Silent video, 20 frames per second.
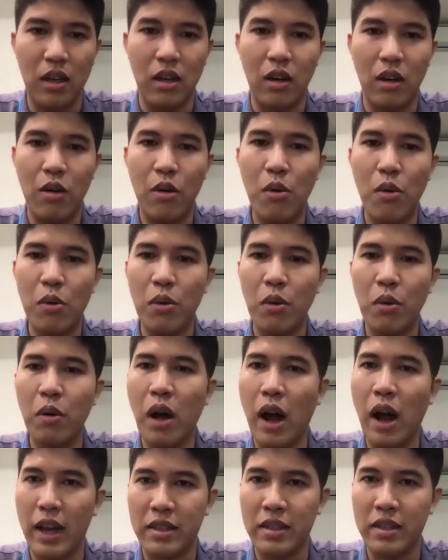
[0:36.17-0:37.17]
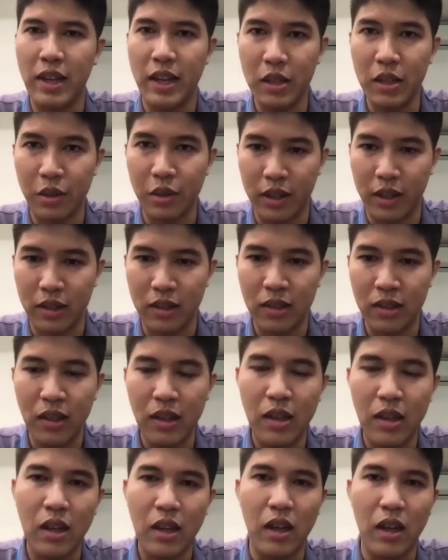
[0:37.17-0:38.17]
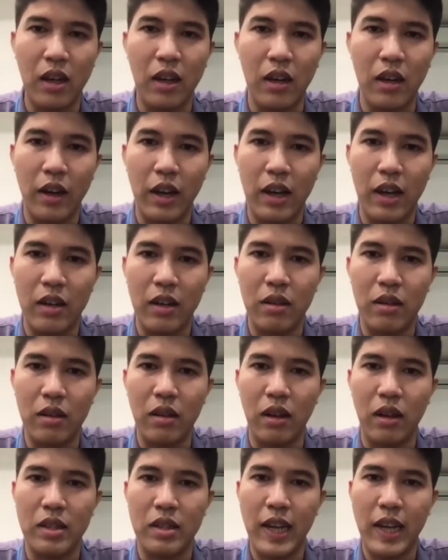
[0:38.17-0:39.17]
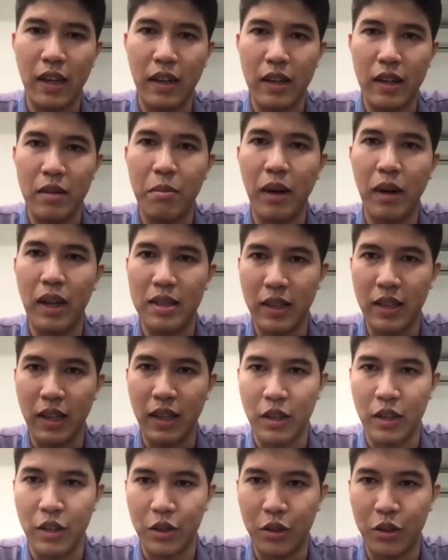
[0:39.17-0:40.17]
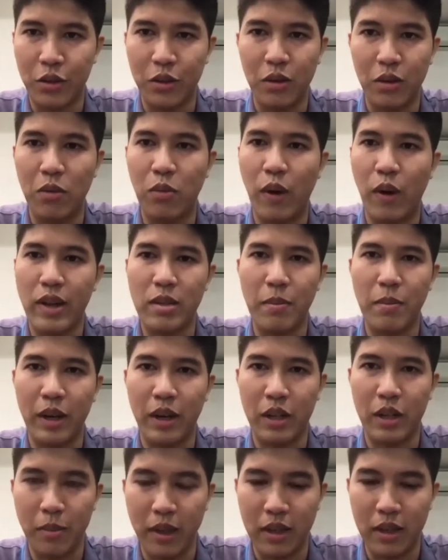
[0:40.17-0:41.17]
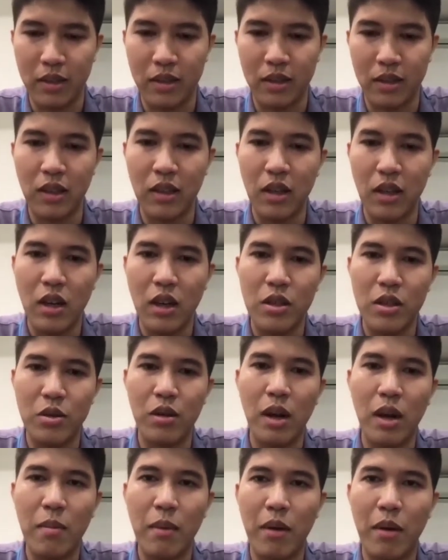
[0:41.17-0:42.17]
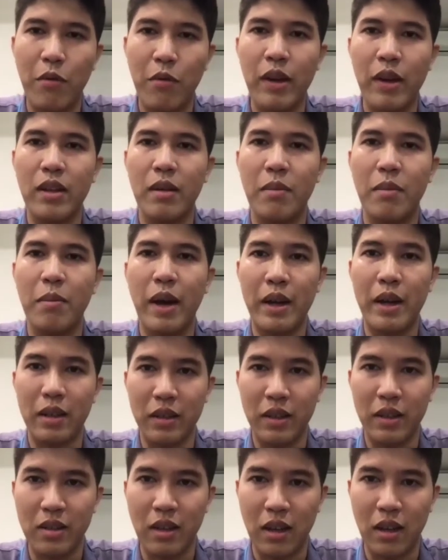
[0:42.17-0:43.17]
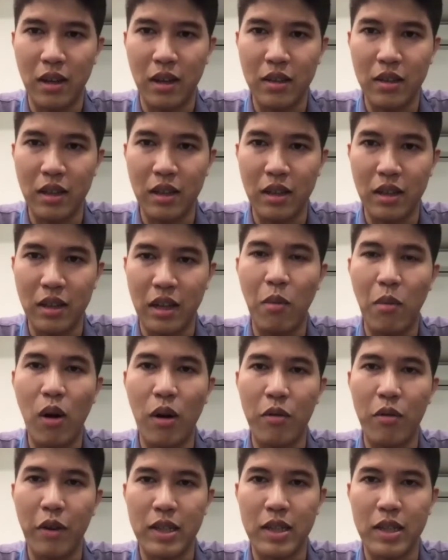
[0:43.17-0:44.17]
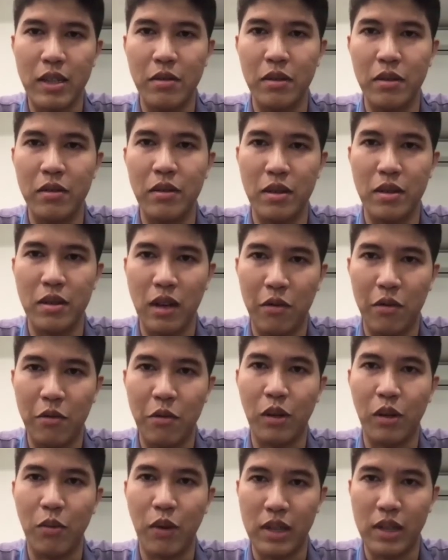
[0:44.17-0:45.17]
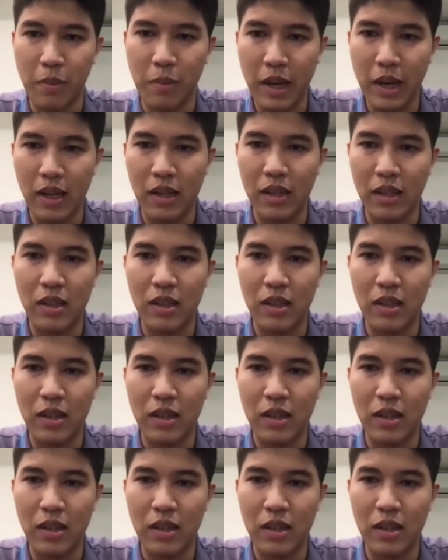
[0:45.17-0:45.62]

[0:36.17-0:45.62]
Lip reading: who has the interest in tackling plastic issue, waste management, to come up with a better design and a more effective design for the waste bin.